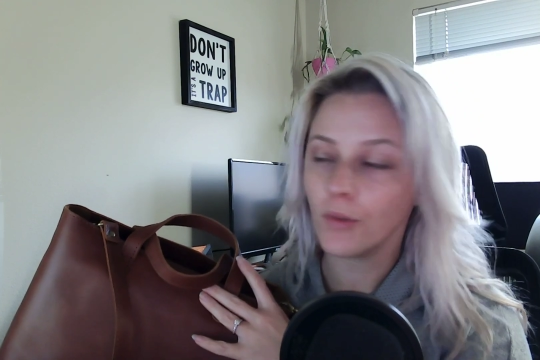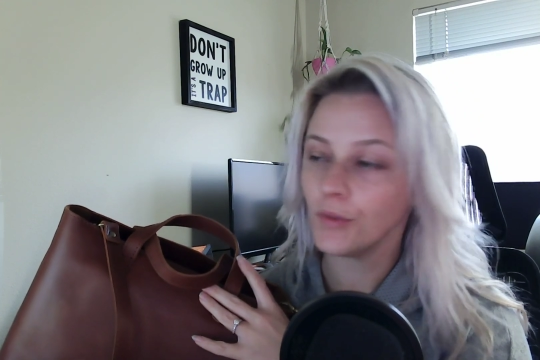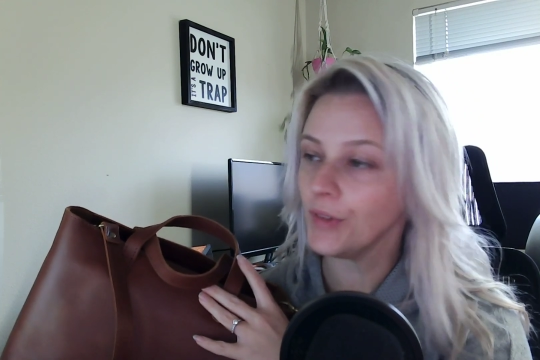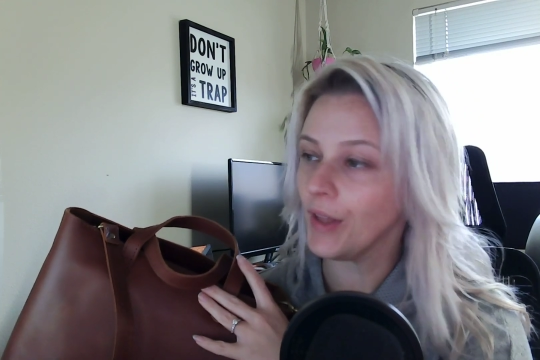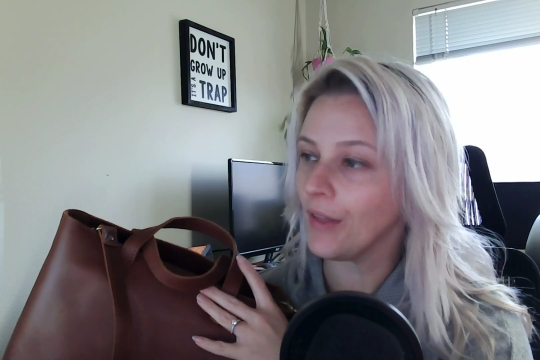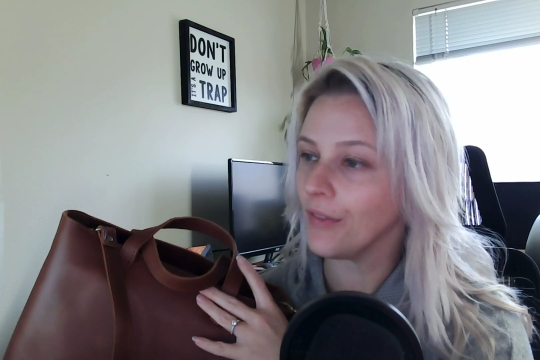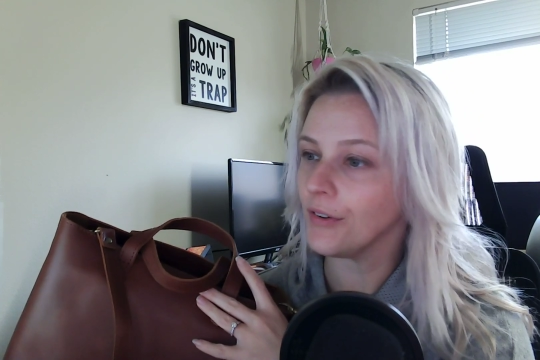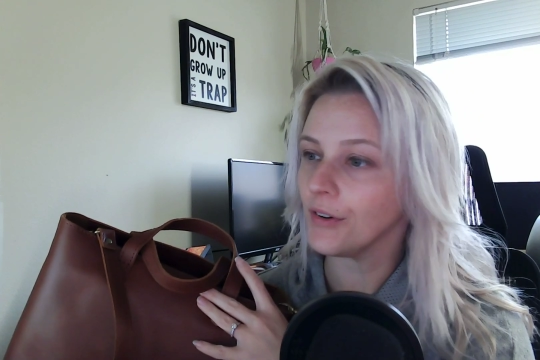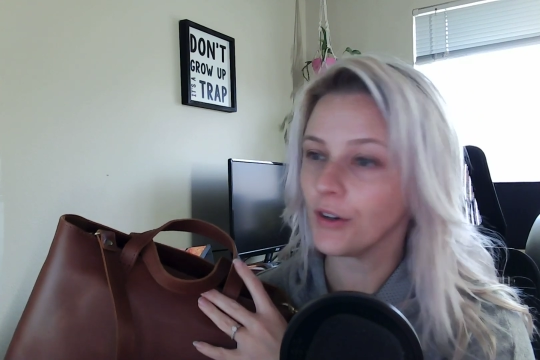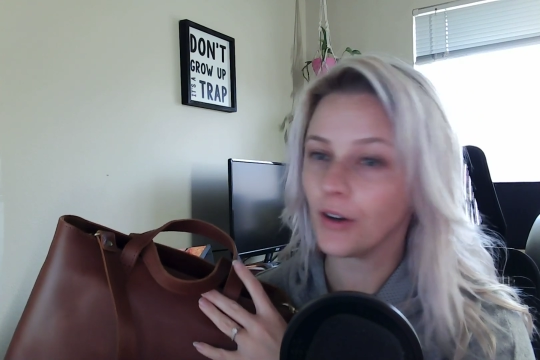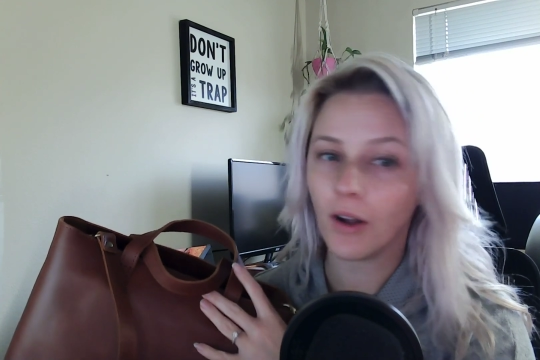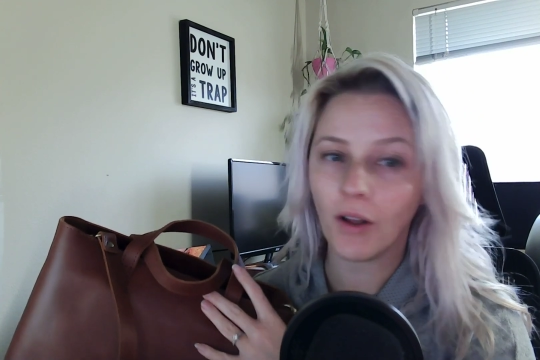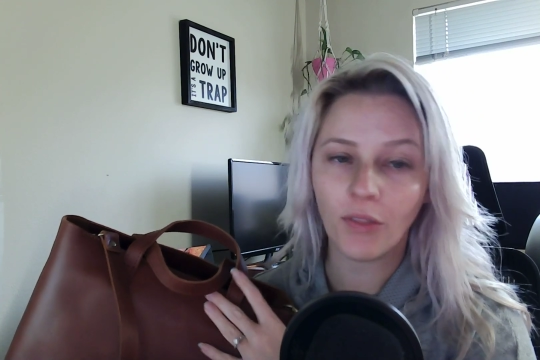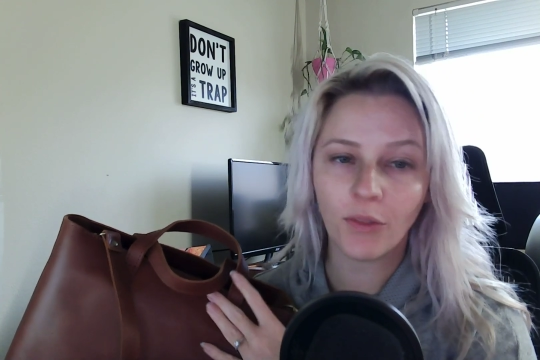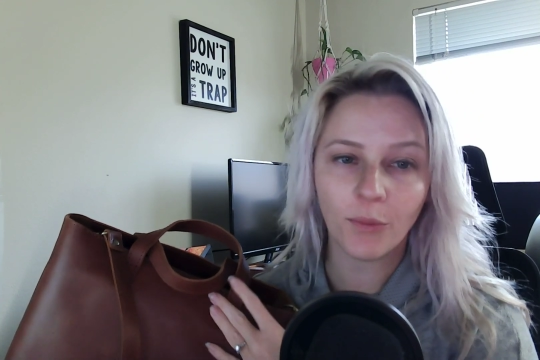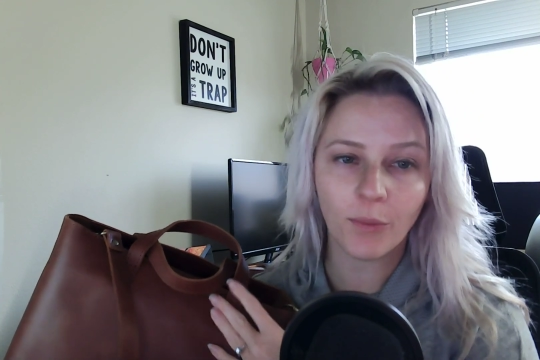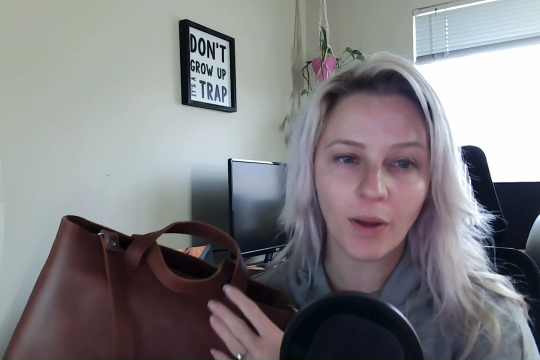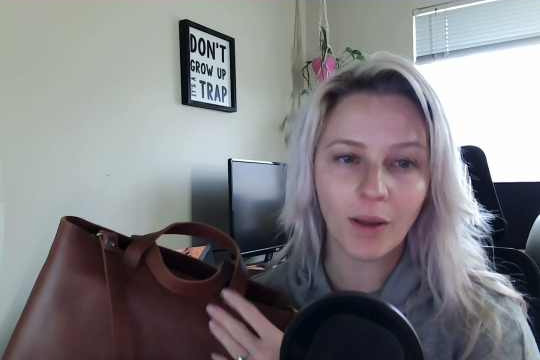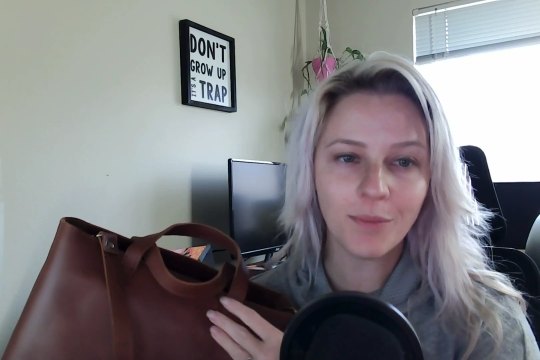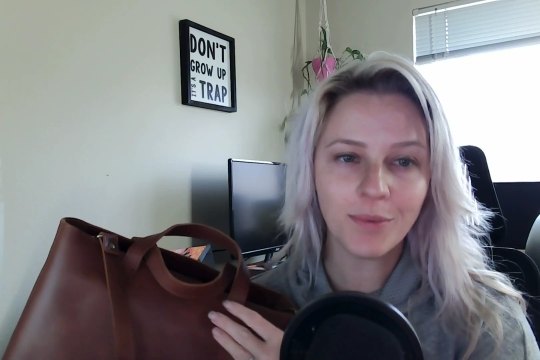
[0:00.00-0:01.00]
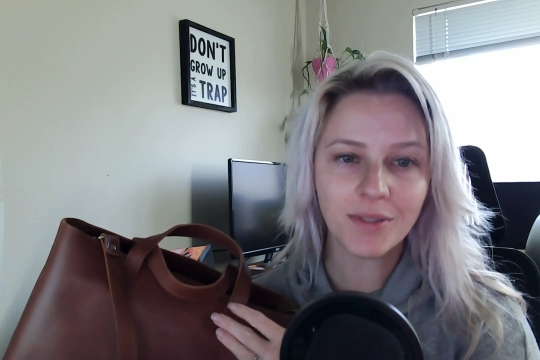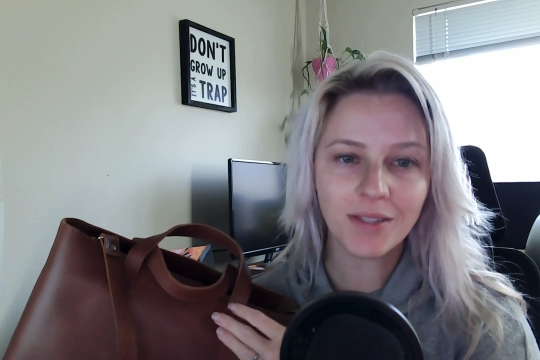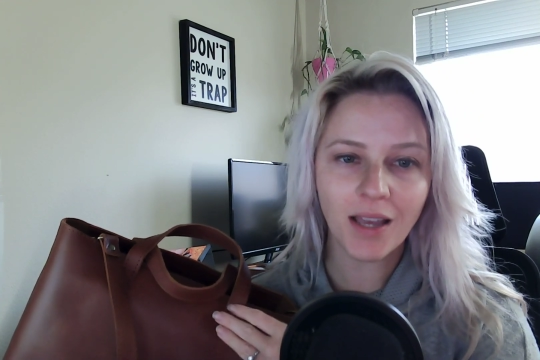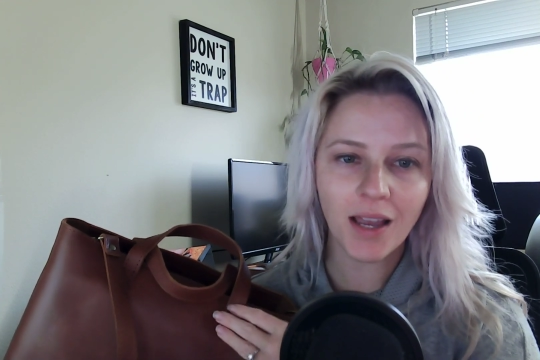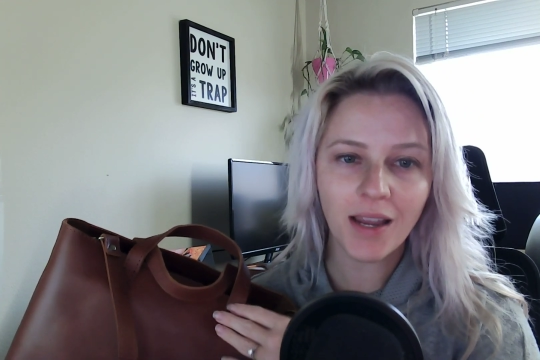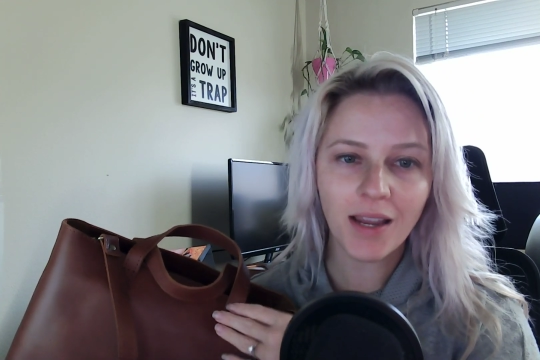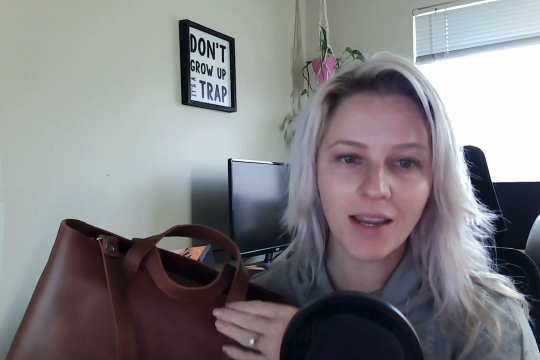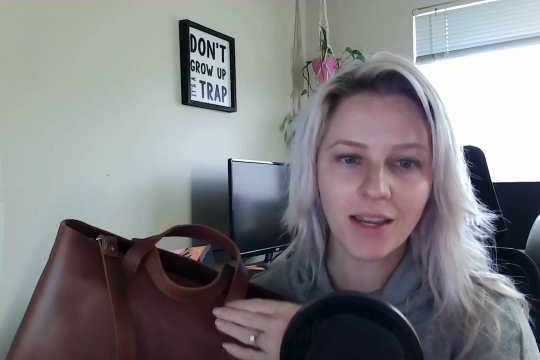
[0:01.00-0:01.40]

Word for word: leather on the website